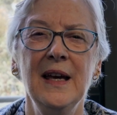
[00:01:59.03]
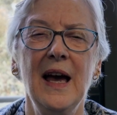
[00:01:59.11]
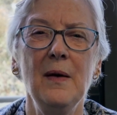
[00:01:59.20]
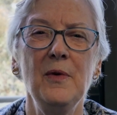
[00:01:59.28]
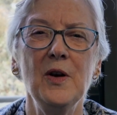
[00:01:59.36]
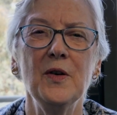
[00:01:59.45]

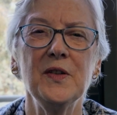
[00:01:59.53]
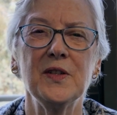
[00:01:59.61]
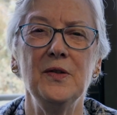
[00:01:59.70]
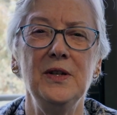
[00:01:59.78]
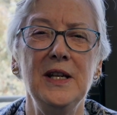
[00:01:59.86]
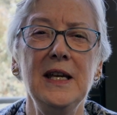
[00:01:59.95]
And we
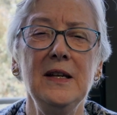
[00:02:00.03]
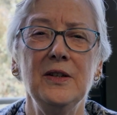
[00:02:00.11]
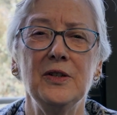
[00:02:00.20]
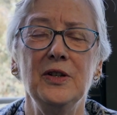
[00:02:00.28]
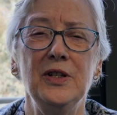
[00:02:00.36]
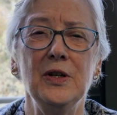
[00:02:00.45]
also need
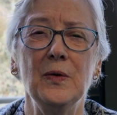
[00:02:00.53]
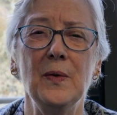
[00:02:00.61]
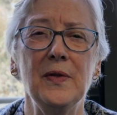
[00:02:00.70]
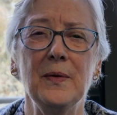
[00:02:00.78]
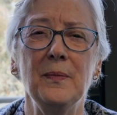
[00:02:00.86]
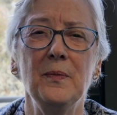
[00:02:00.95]
to deal
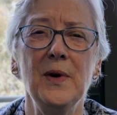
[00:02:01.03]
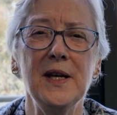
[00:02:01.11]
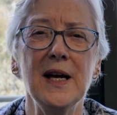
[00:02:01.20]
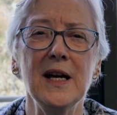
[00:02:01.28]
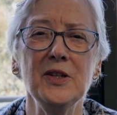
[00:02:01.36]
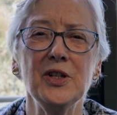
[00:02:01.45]
with them. We
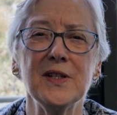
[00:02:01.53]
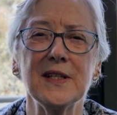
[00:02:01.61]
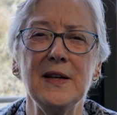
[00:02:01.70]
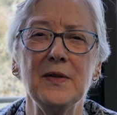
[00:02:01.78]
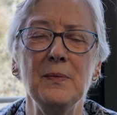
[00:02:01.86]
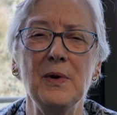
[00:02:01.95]
can't just
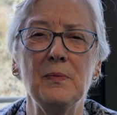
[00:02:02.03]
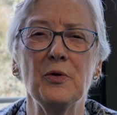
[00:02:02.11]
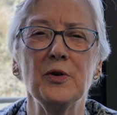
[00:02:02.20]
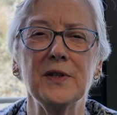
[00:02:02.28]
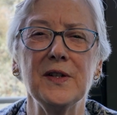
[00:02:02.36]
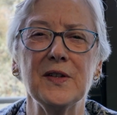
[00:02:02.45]
let them be
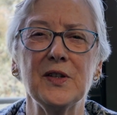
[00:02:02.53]
brought to the